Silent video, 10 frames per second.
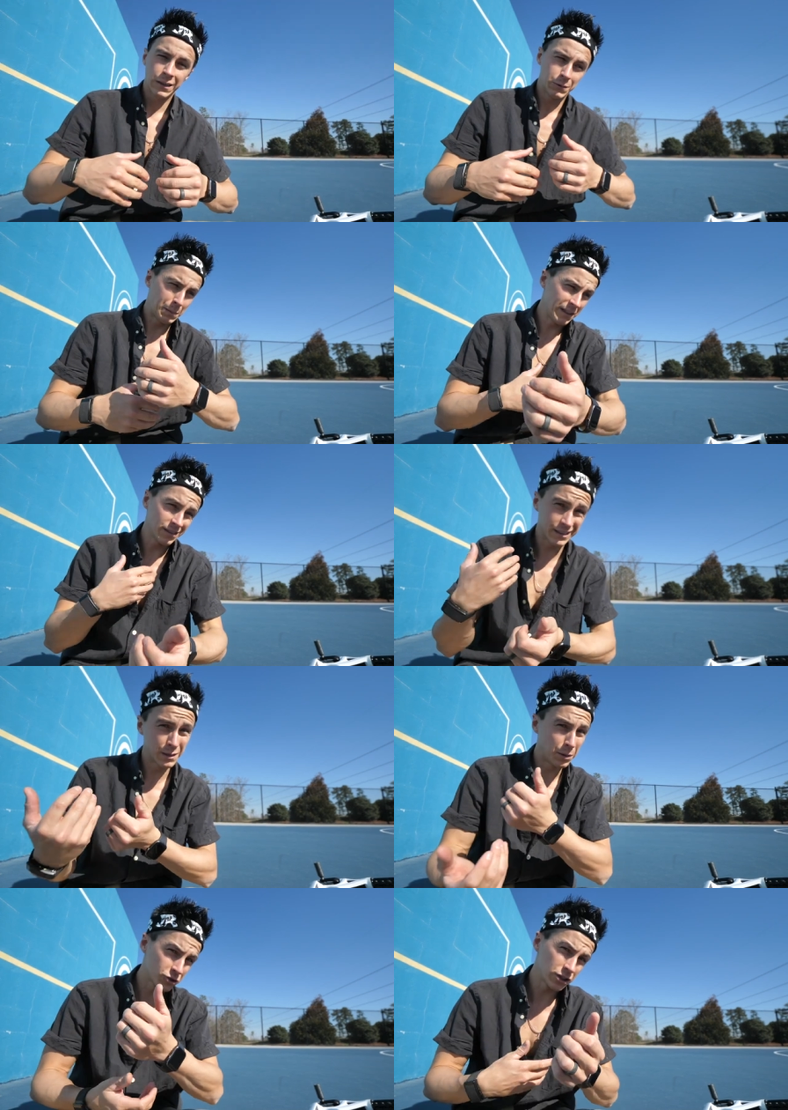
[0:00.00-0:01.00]
We basically did a
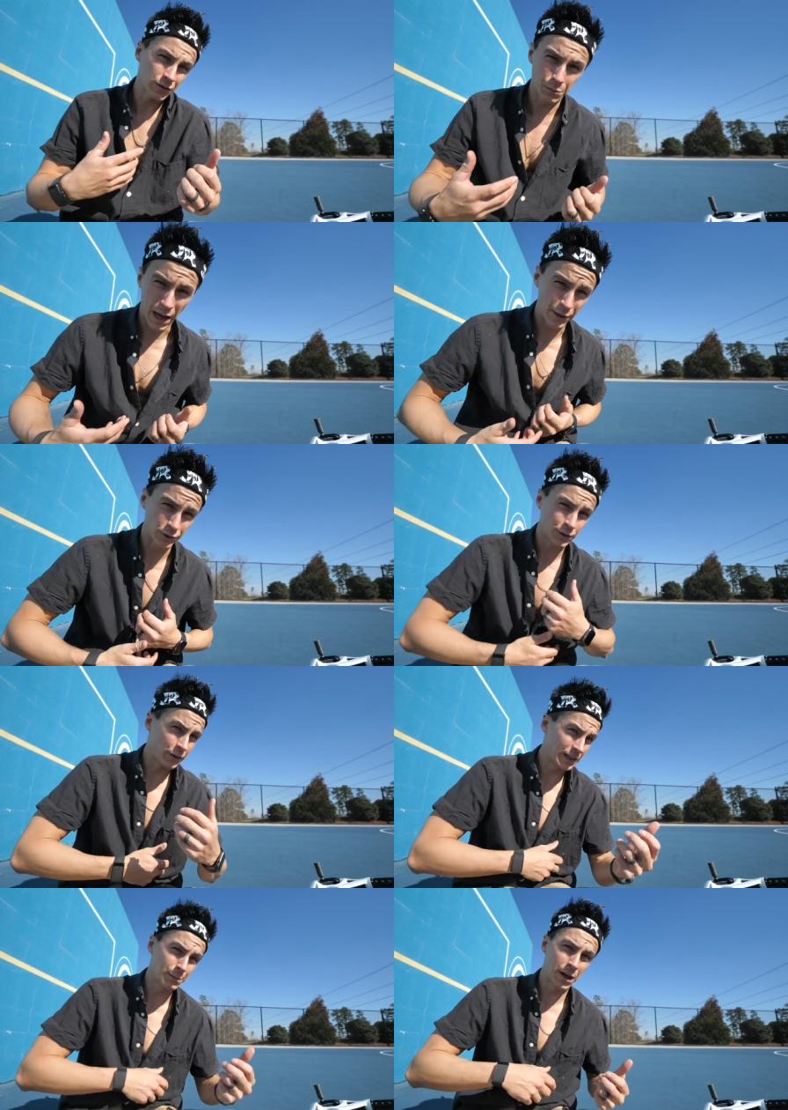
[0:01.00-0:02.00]
bunch of different manuals,
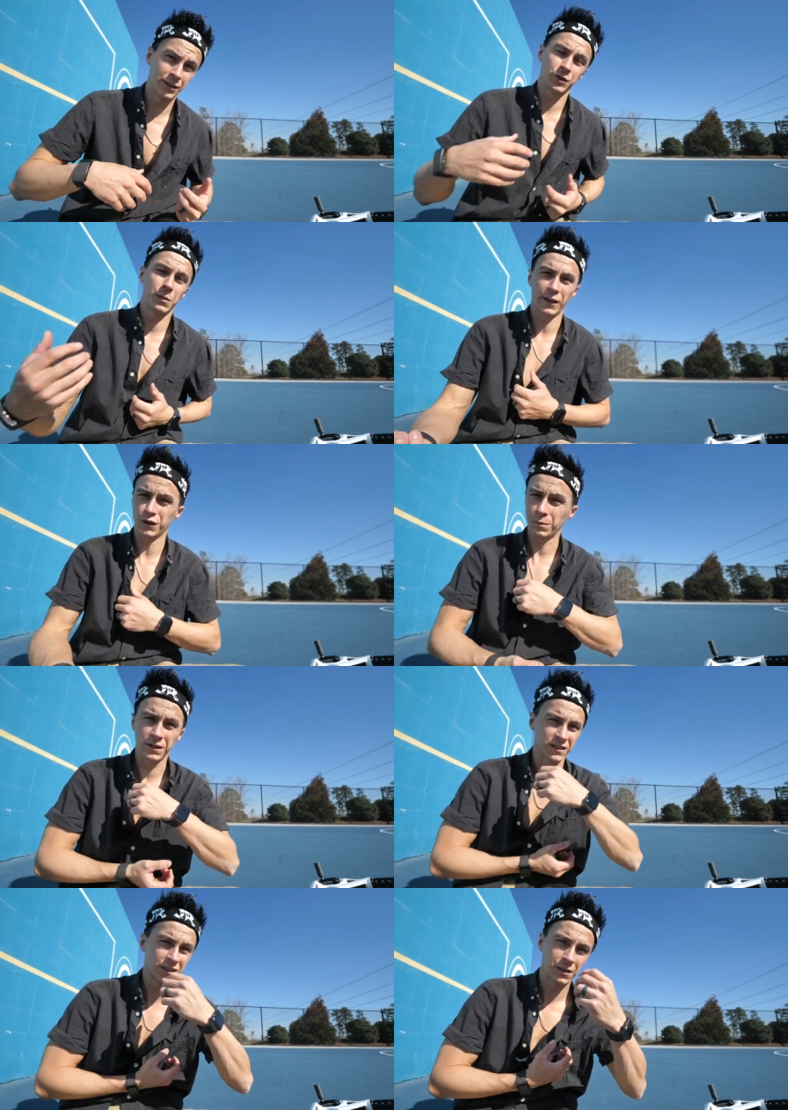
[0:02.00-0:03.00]
fakie manuals, mega
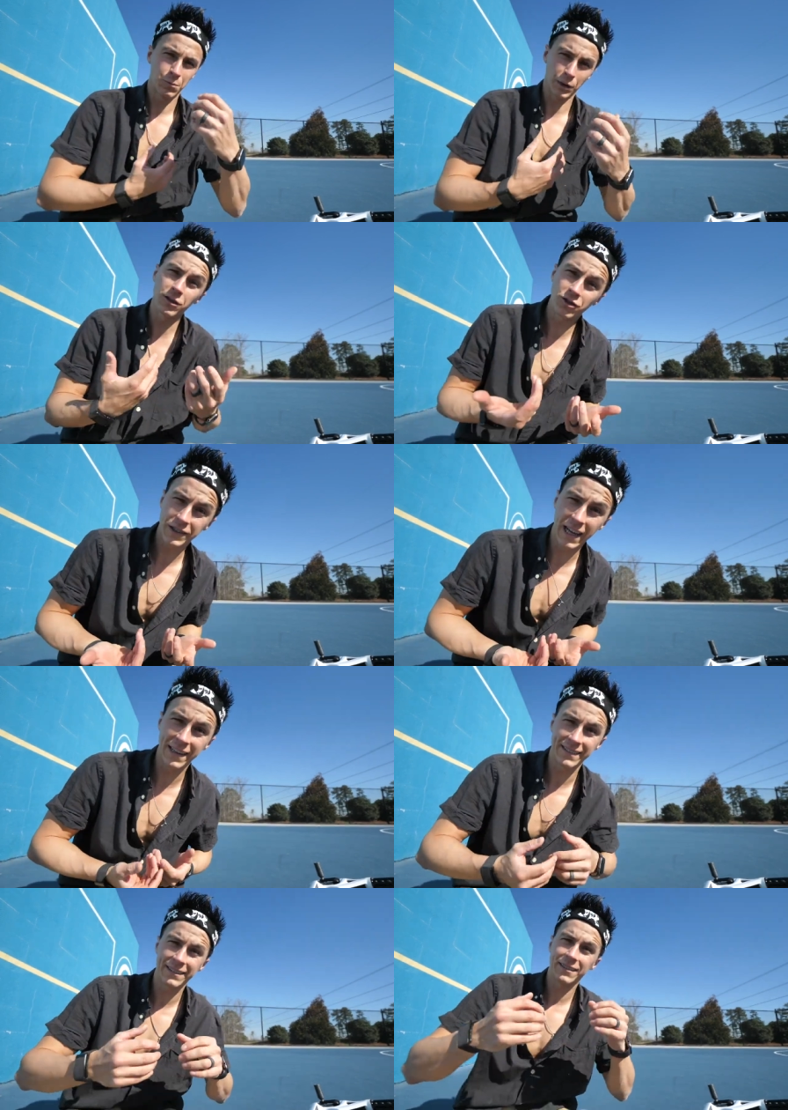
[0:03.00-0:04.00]
spins. We
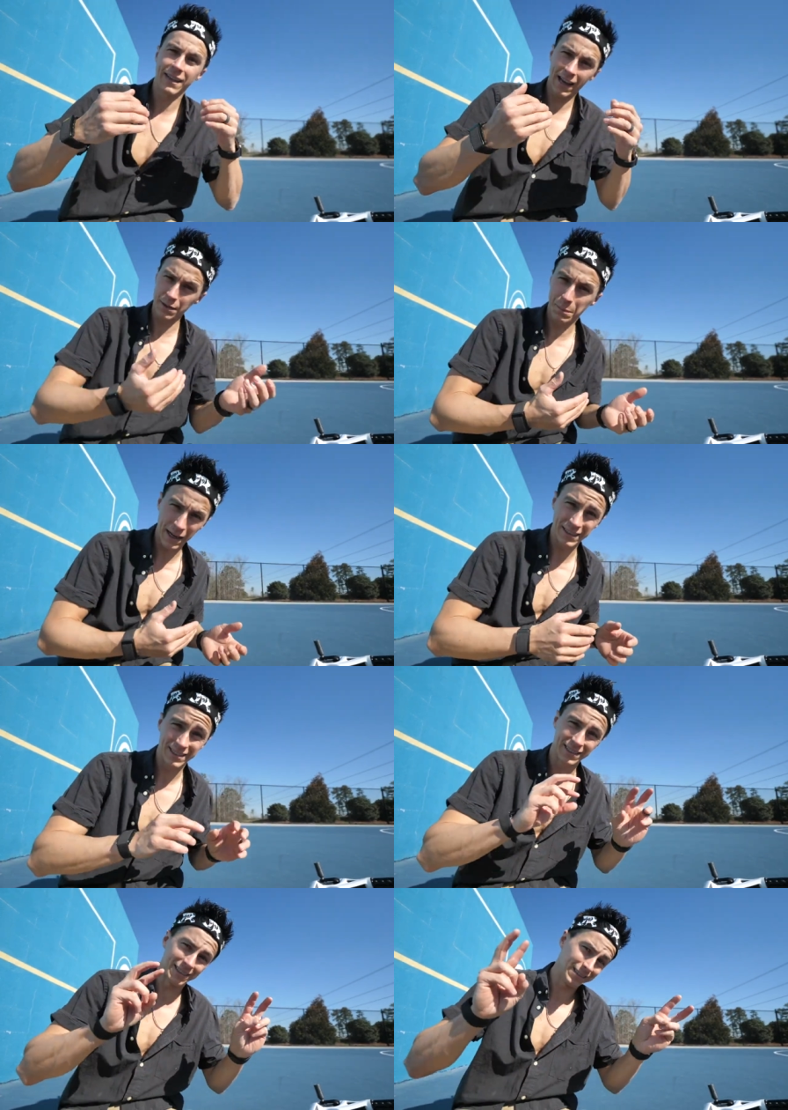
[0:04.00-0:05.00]
understand how to
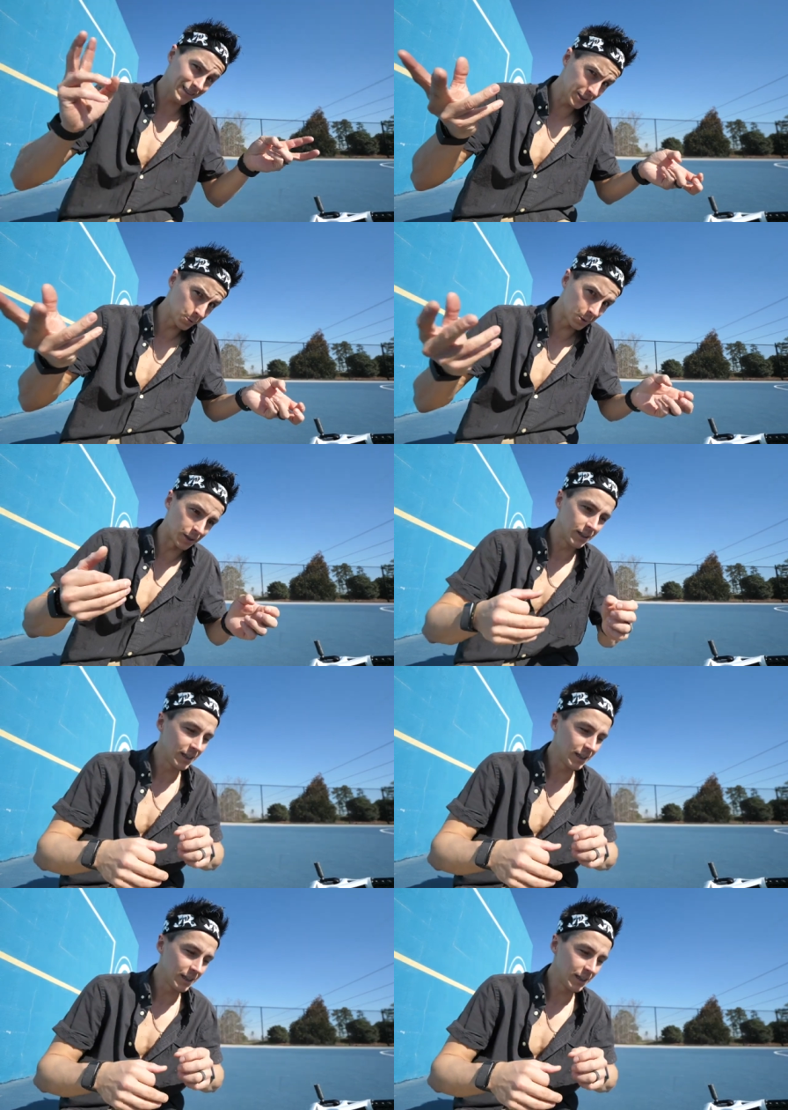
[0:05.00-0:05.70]
balance it a little bit.